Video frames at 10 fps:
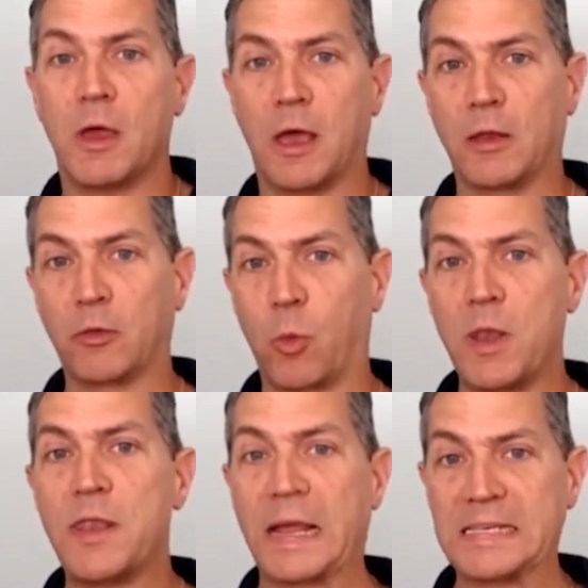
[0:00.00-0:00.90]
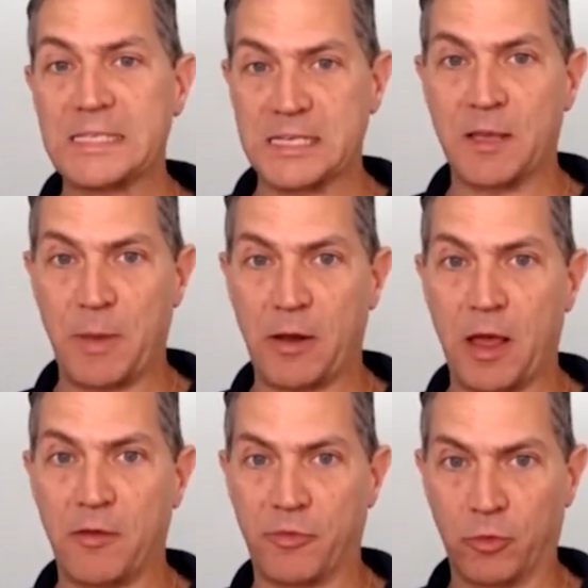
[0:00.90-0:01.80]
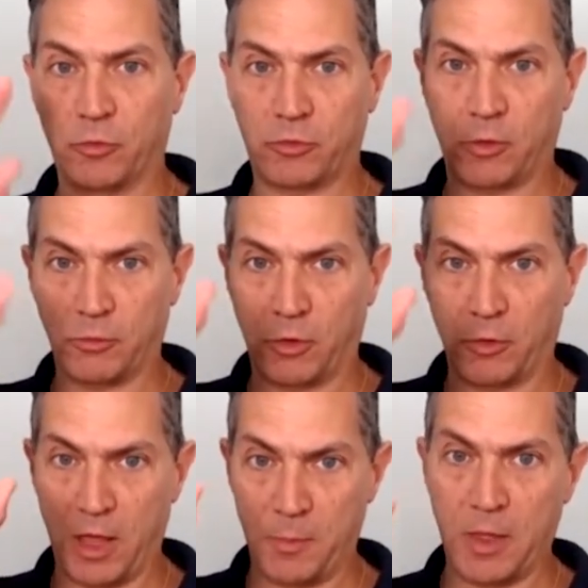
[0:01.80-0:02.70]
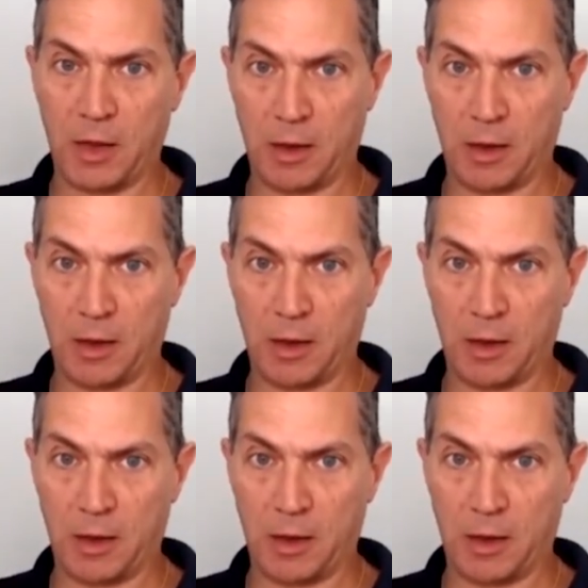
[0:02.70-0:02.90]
And there's one nice thing about iPhones. Don't, don't hate me.